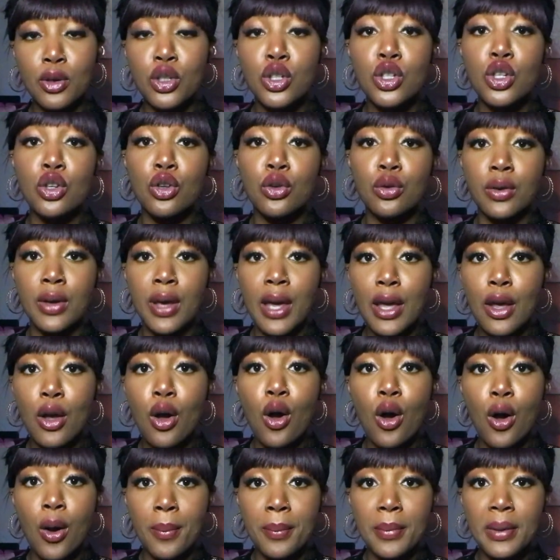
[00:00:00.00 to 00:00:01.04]
to create
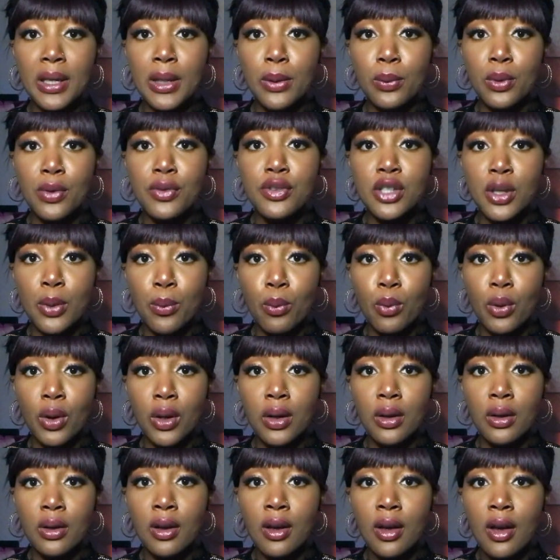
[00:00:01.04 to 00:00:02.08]
harmony with
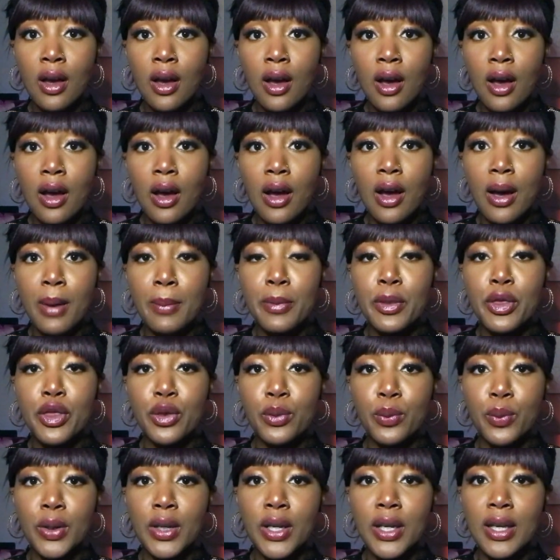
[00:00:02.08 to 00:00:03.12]
someone.
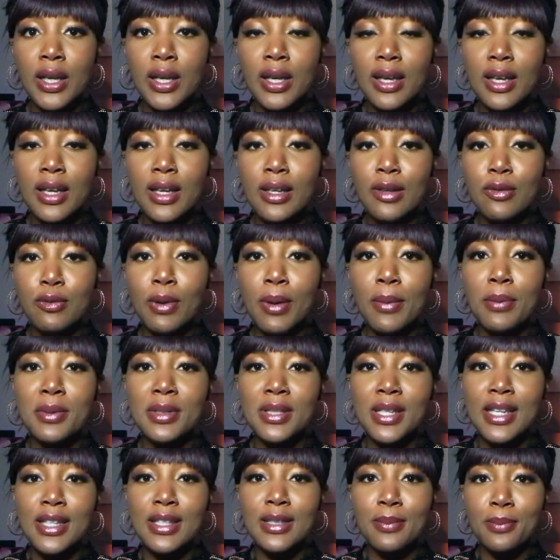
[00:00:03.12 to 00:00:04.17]
3, it
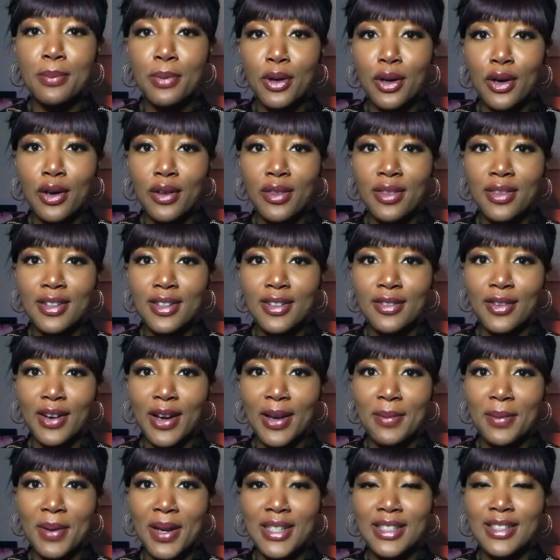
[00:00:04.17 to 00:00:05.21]
represents birth,
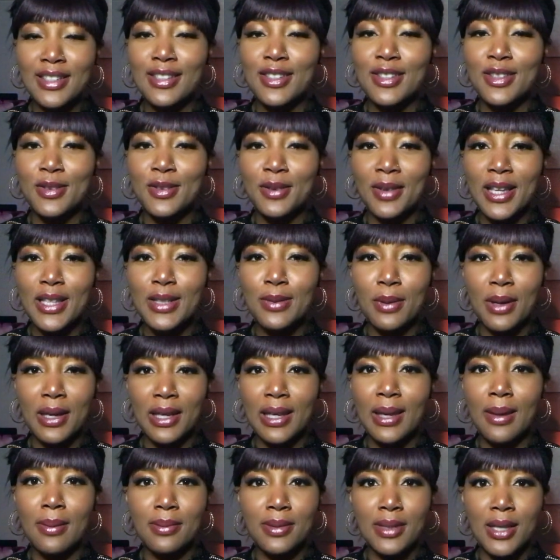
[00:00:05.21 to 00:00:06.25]
Divine Masculine, so that's why I
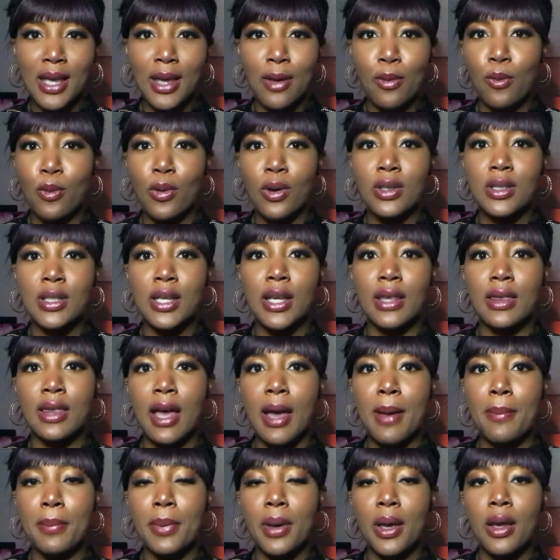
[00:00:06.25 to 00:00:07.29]
keep saying words like
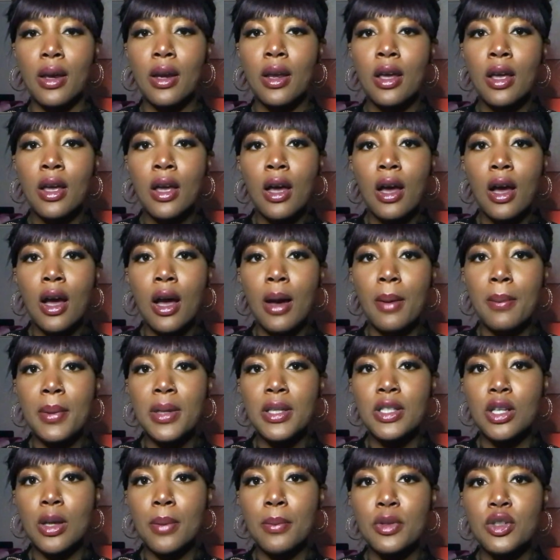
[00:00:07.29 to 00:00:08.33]
that. But
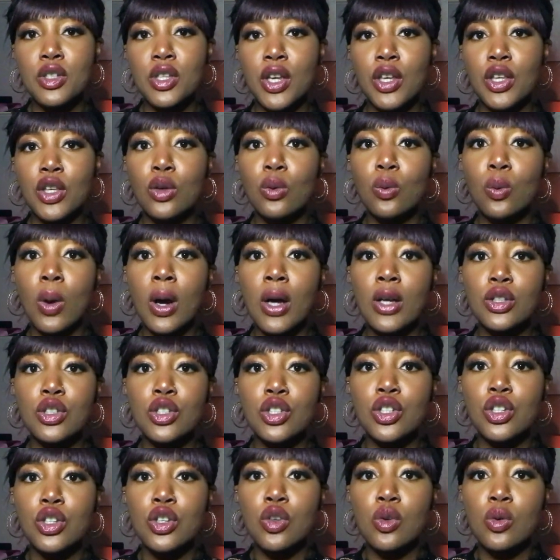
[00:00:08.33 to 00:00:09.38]
it's almost like you want
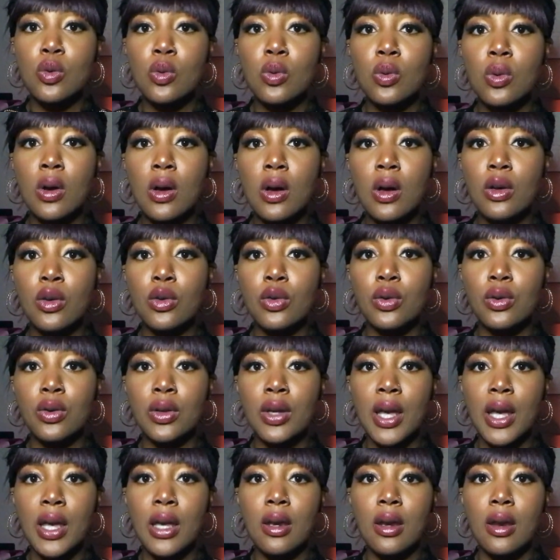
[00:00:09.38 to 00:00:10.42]
to
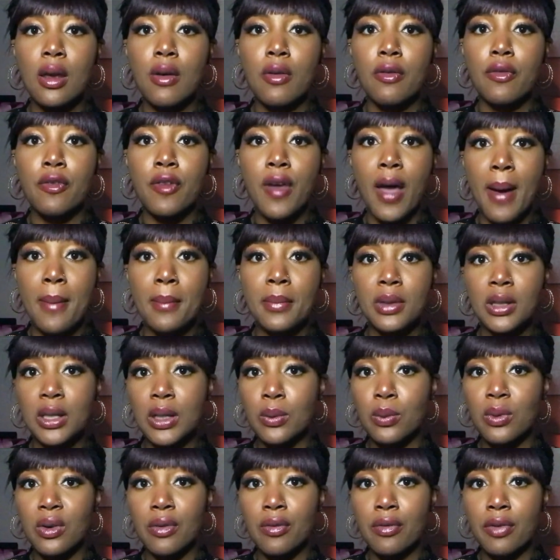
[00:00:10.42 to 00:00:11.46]
create family
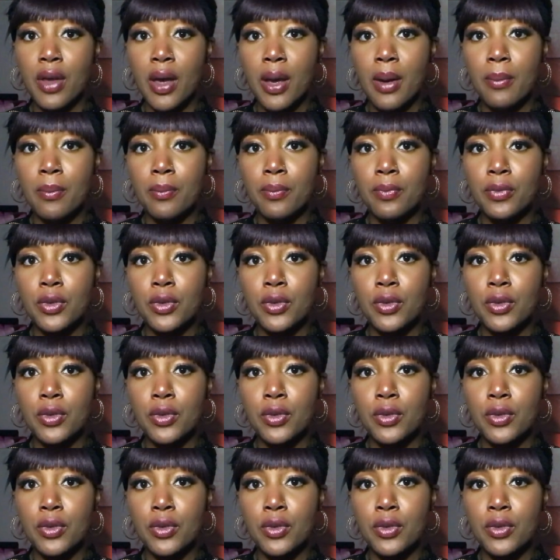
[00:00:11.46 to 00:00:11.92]
with them.